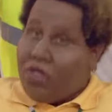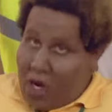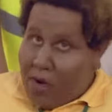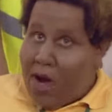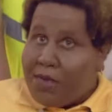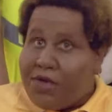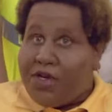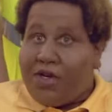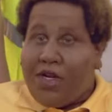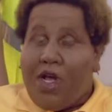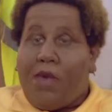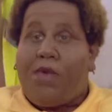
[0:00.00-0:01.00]
no
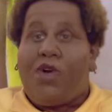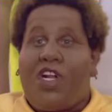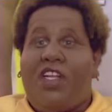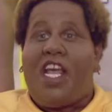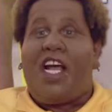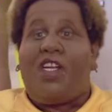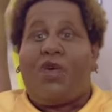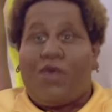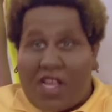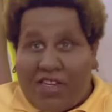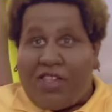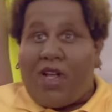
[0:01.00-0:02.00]
option but to take the
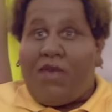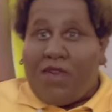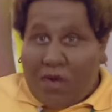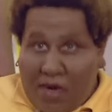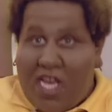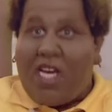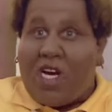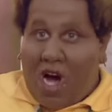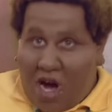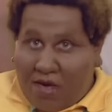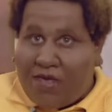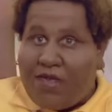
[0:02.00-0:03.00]
rest of the week
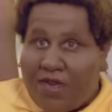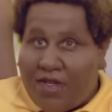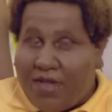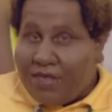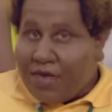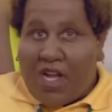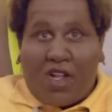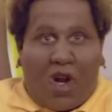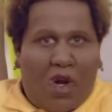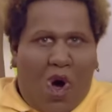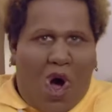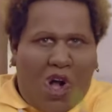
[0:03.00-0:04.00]
off.
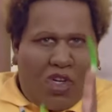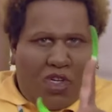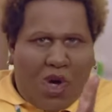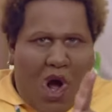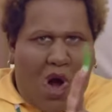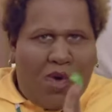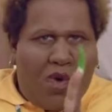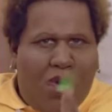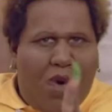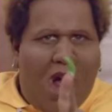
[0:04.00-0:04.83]
The Lord sure do